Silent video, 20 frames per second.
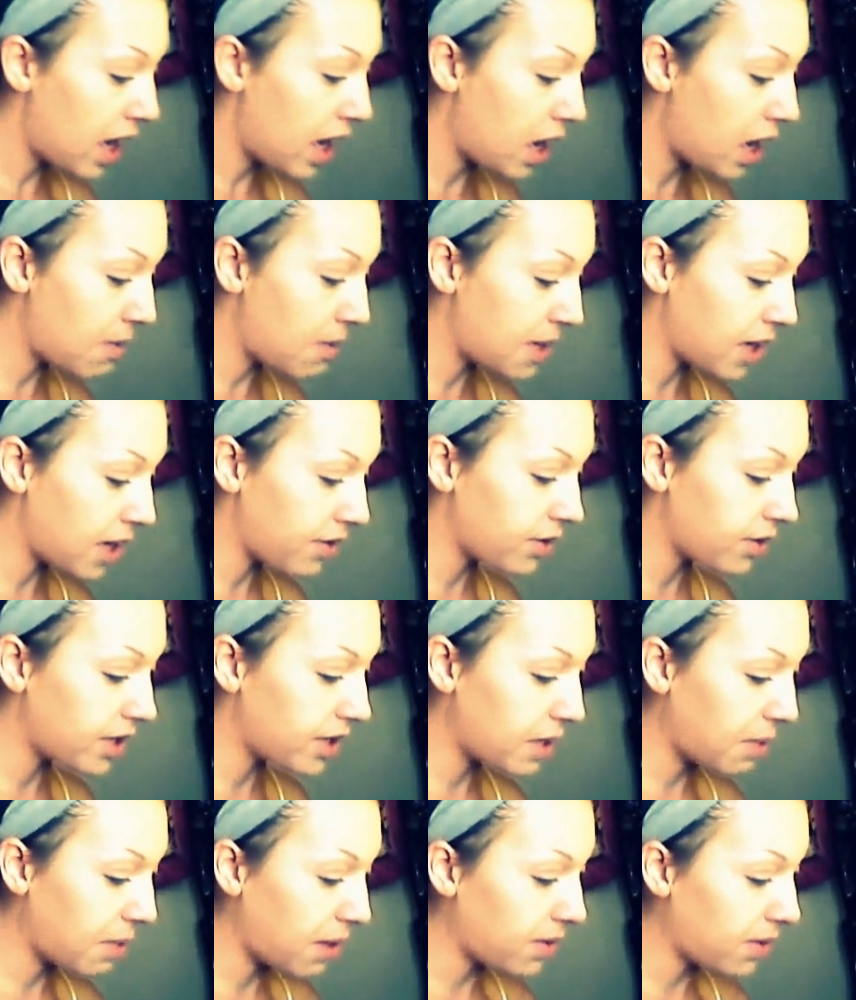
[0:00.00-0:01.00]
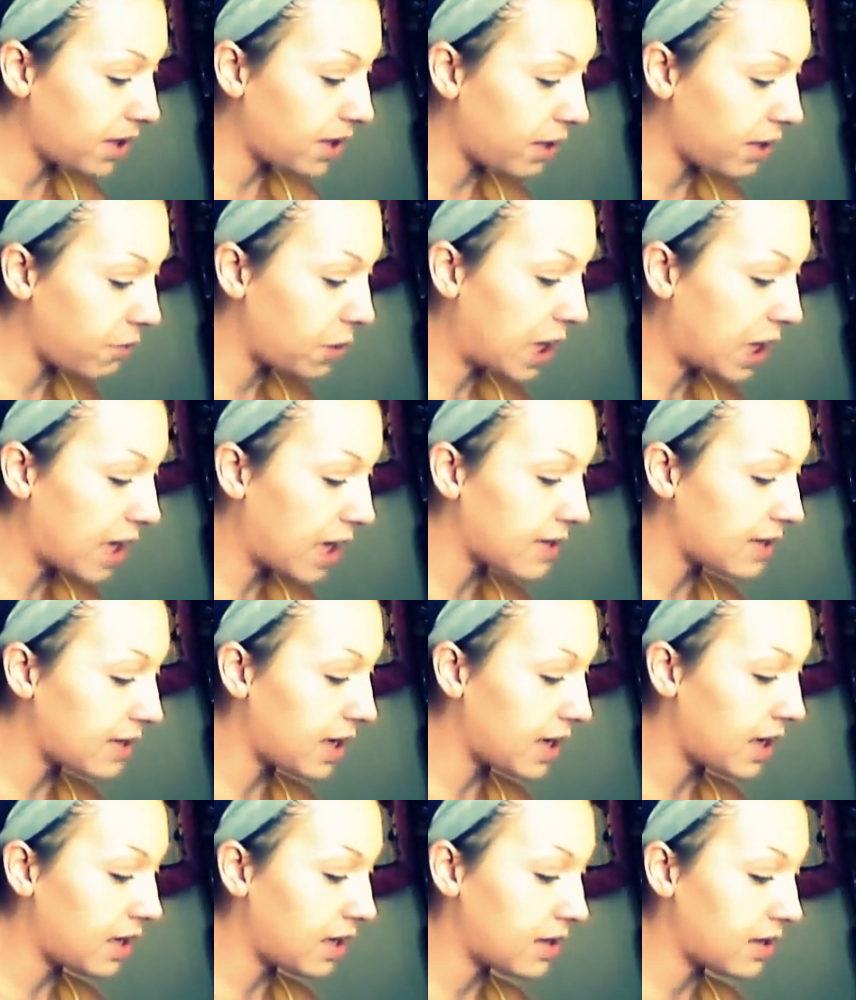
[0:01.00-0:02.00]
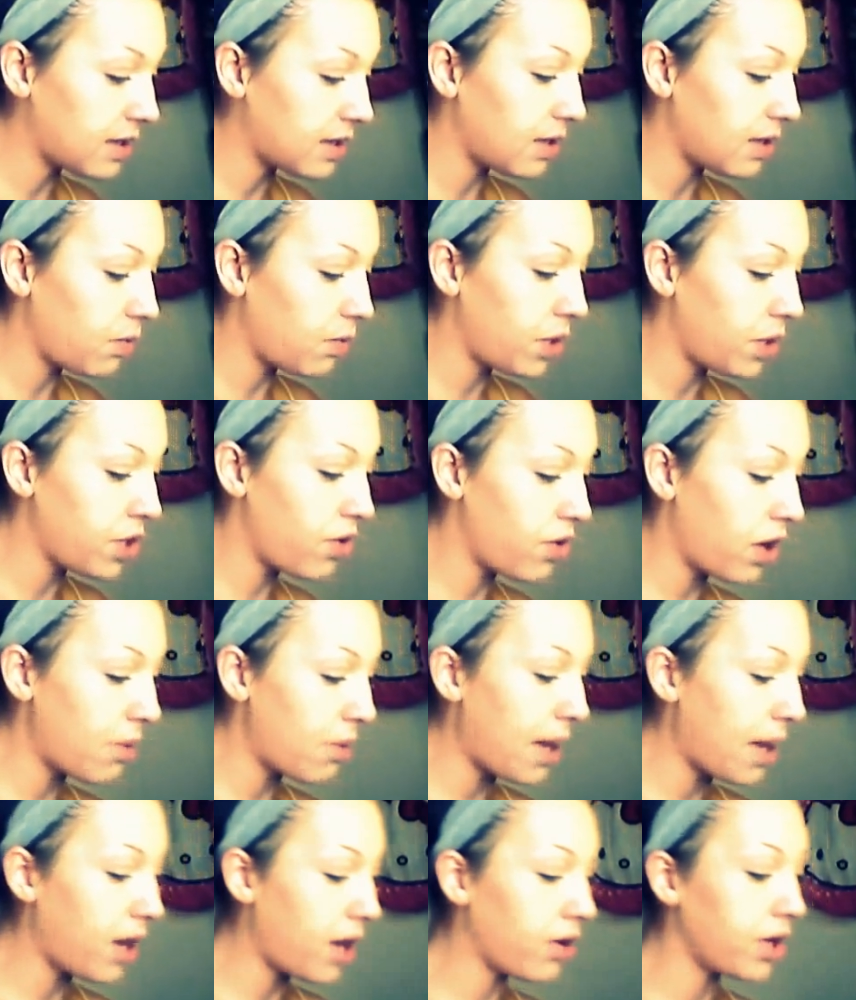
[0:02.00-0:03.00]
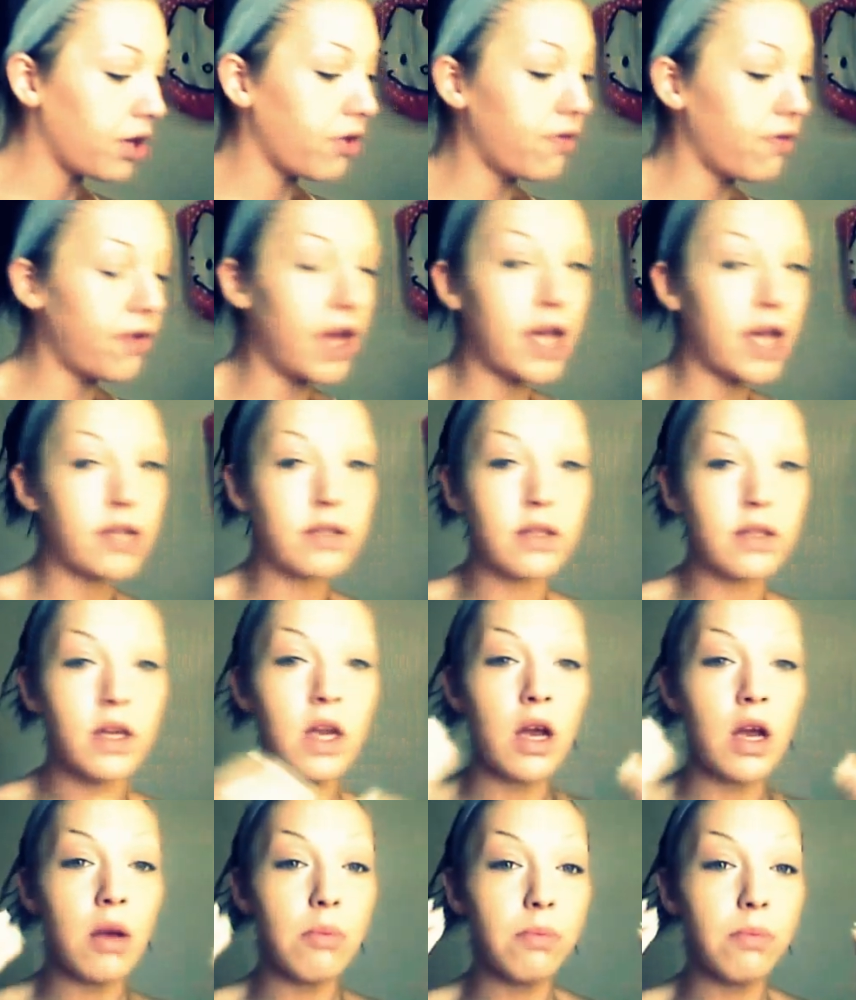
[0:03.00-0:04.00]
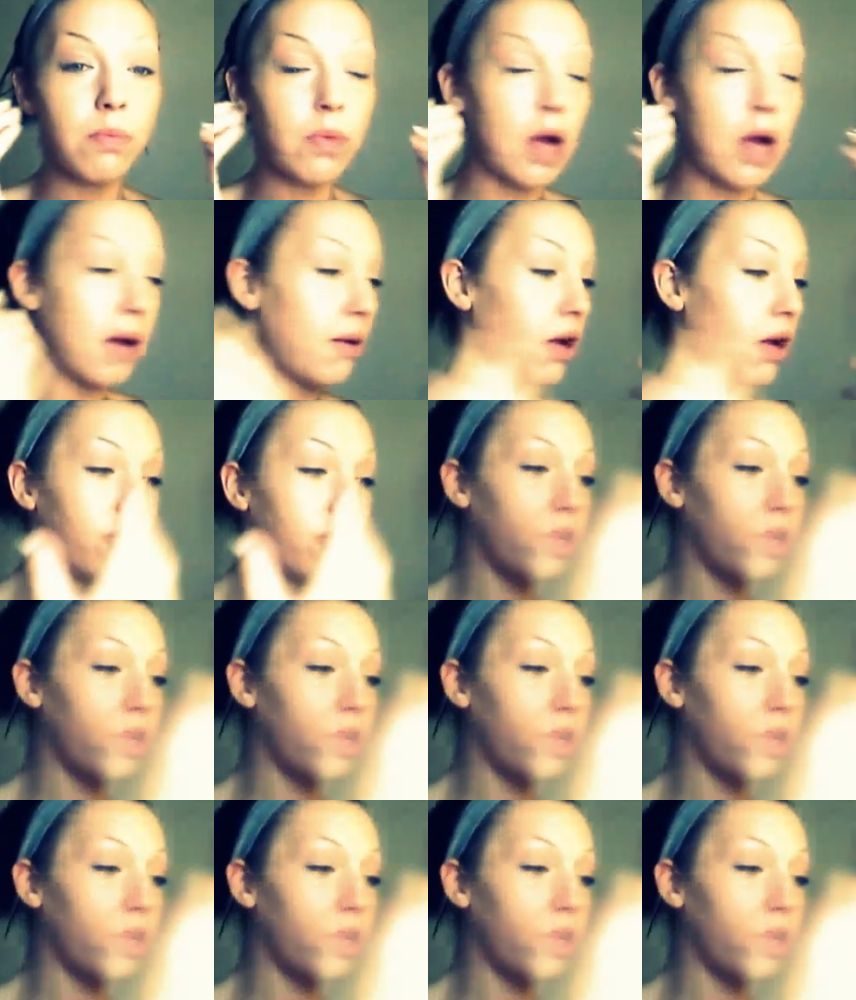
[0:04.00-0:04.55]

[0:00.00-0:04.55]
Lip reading: Another tip I would give you guys is when you are powdering your face, I'll